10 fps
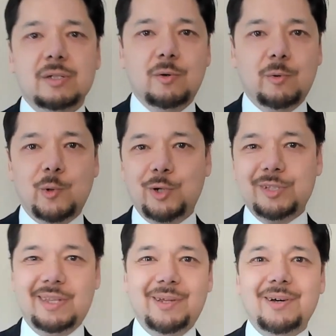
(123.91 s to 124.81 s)
So
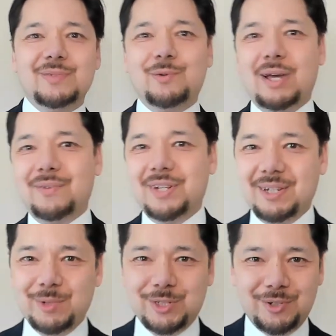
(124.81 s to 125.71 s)
according to the laws of
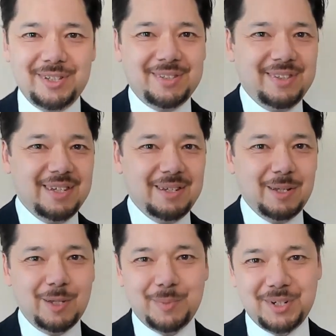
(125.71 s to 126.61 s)
gravity, returning to a
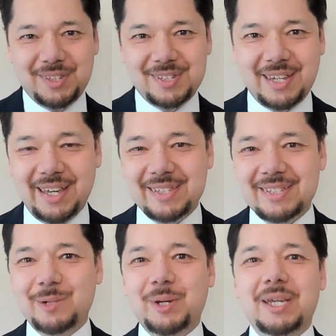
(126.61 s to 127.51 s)
little bit of the science
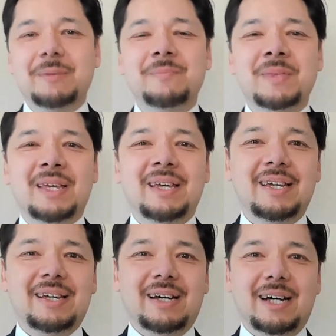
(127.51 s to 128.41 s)
anyway,
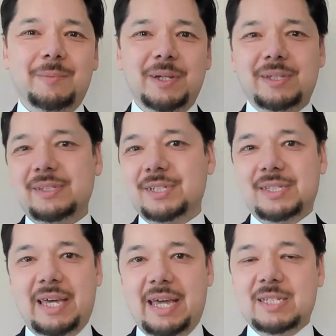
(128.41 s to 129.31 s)
it
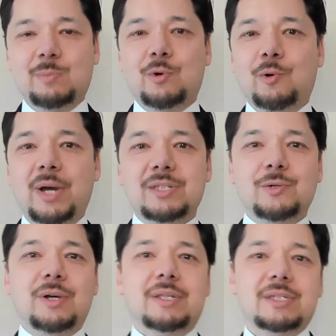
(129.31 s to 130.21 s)
just adds more weight
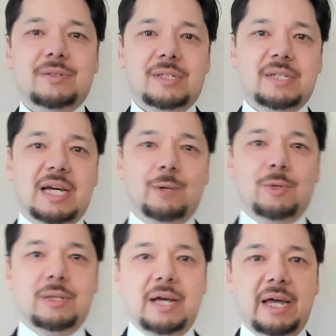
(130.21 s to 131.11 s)
to it, and so the tie
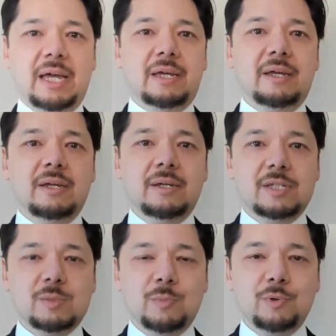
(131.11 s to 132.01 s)
will lie
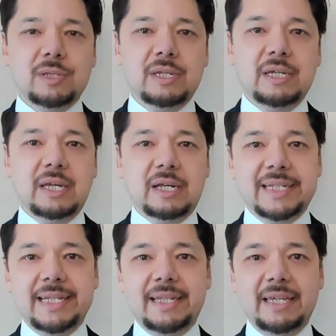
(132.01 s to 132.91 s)
smoothly and
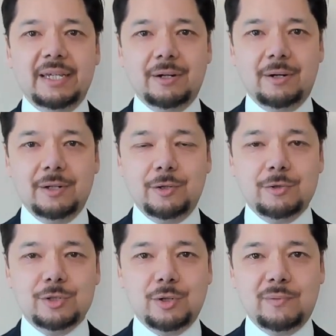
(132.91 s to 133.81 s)
cleanly on
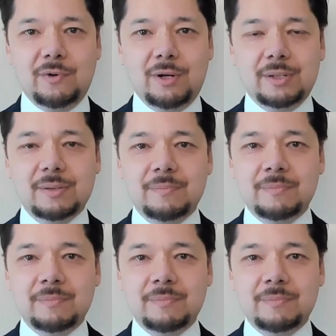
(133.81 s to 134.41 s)
your shirt front.